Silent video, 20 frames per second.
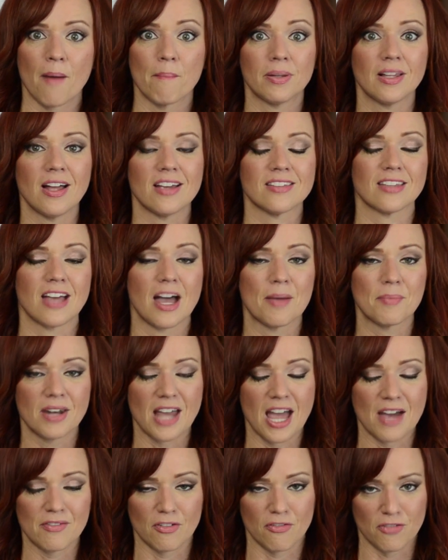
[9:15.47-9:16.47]
Plus, I'm gonna
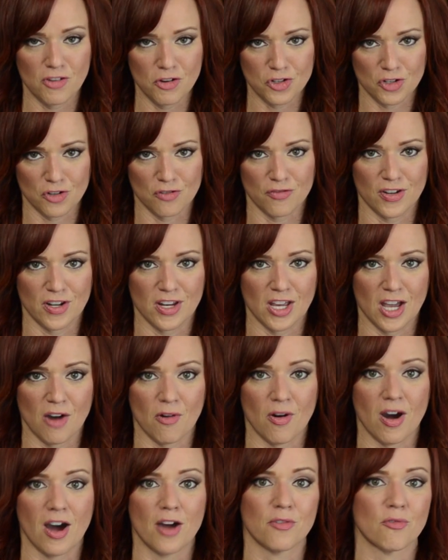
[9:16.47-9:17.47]
have a future
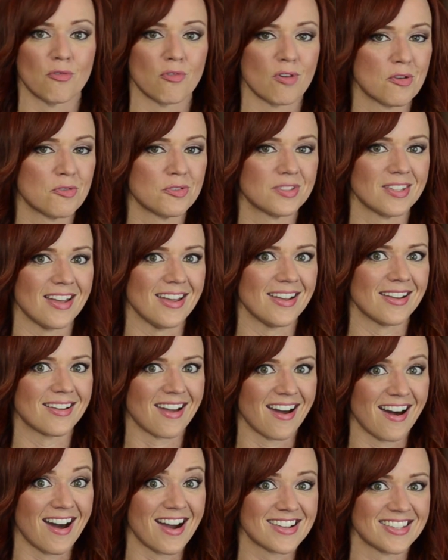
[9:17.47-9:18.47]
video on rosé
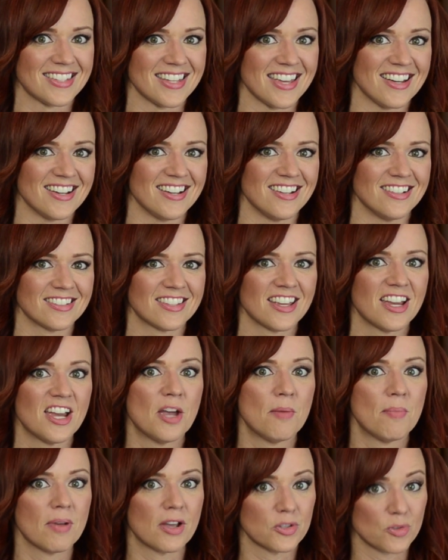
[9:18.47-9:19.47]
cocktails,
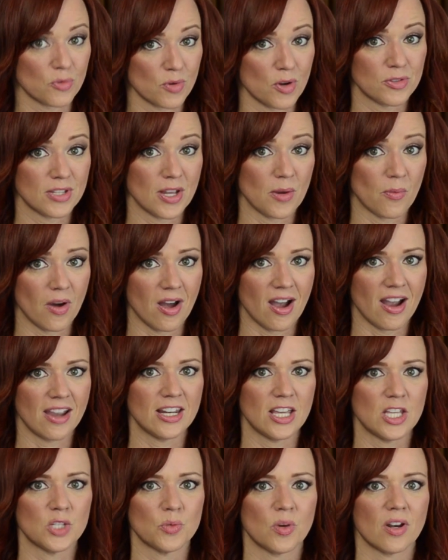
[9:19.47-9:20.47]
because rosé wine
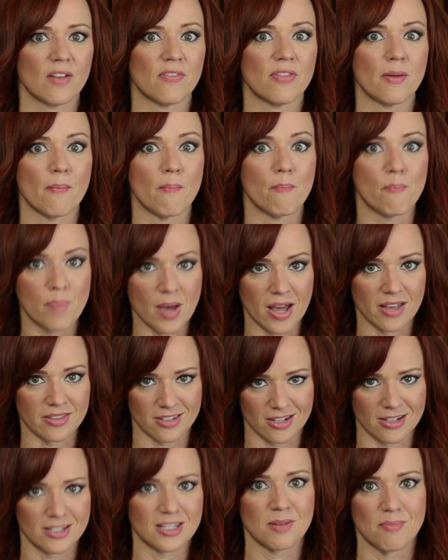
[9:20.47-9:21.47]
is one of the
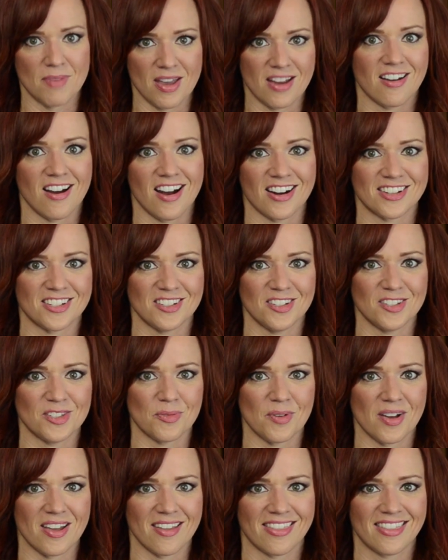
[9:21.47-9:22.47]
best to make cocktails
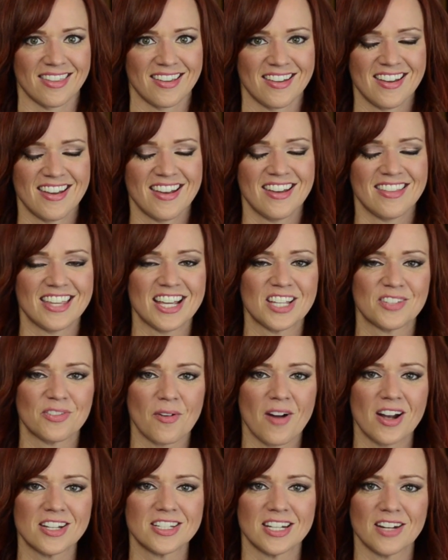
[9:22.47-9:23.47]
with. Thanks for
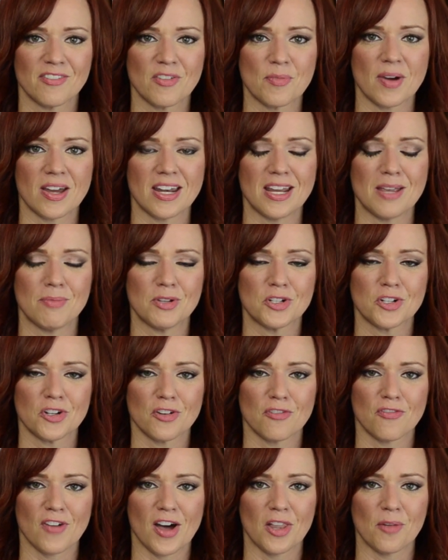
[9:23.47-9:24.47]
watching, everybody. Be sure to
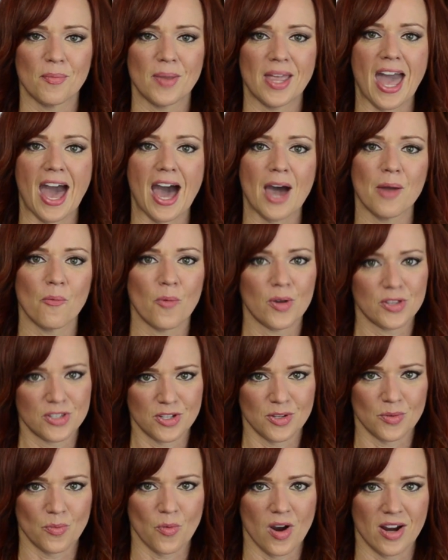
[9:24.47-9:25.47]
follow me at What's
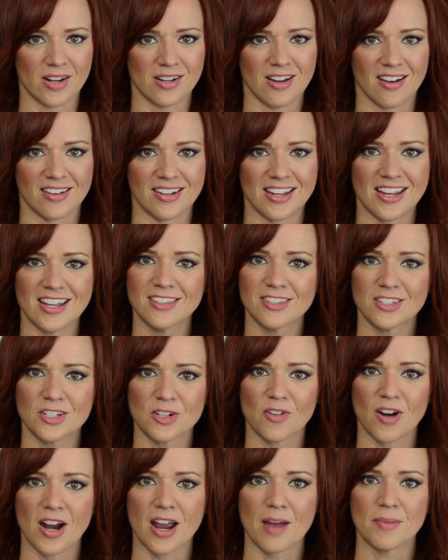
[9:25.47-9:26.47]
Good Wine on
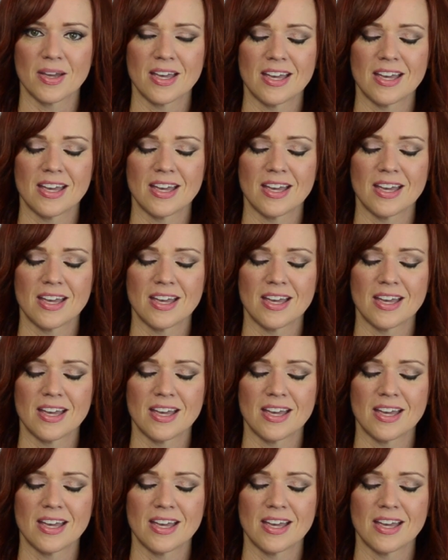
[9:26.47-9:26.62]
Instagram.